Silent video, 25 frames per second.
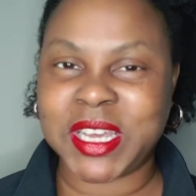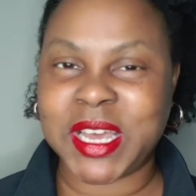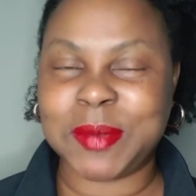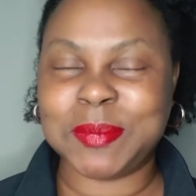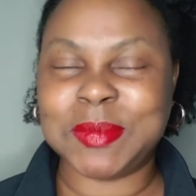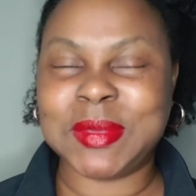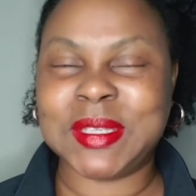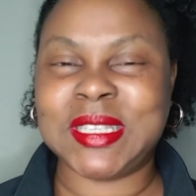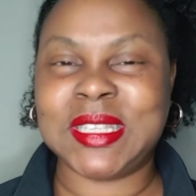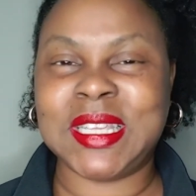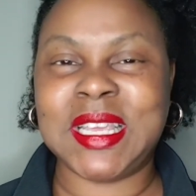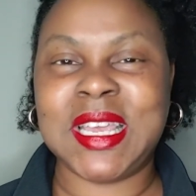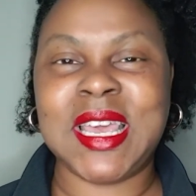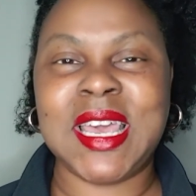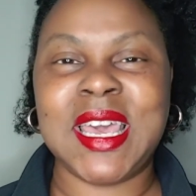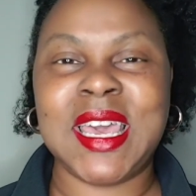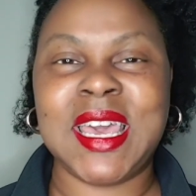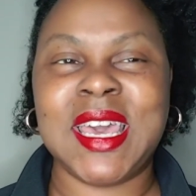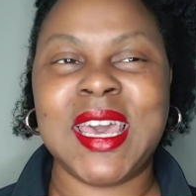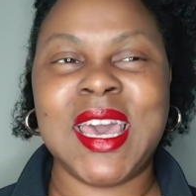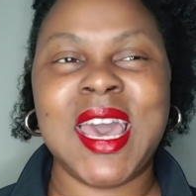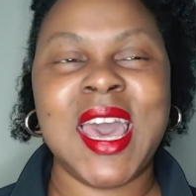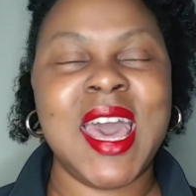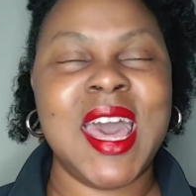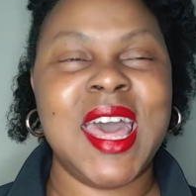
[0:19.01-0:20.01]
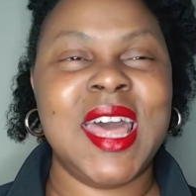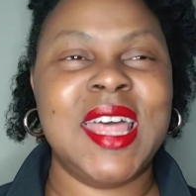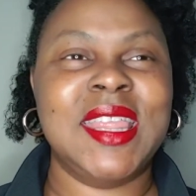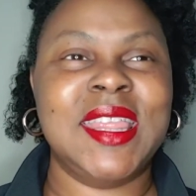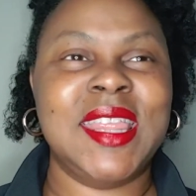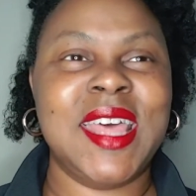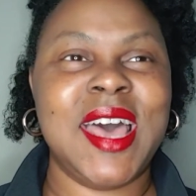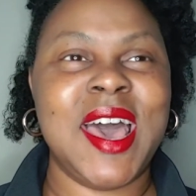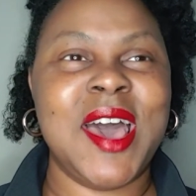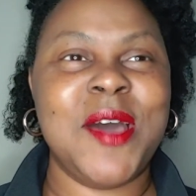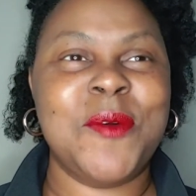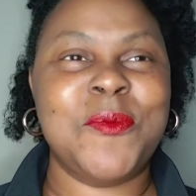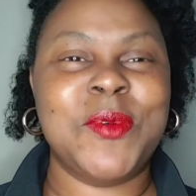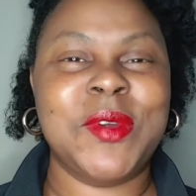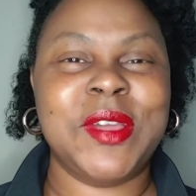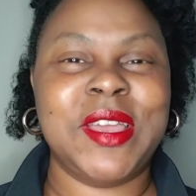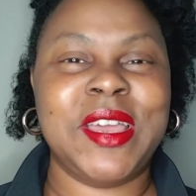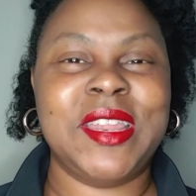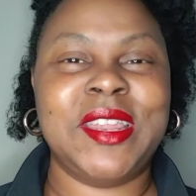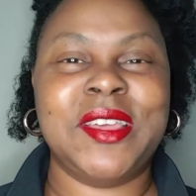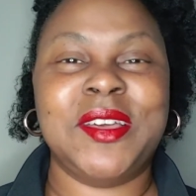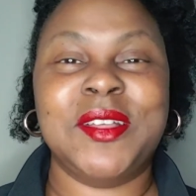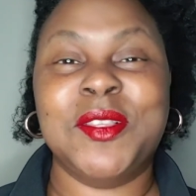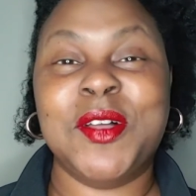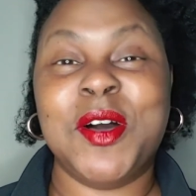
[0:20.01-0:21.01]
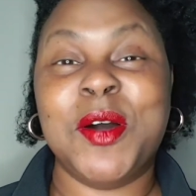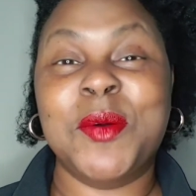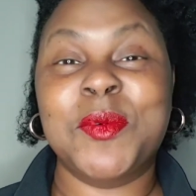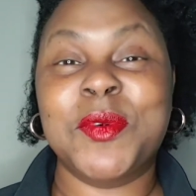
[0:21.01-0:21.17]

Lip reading: I'm seeing that we're getting a lot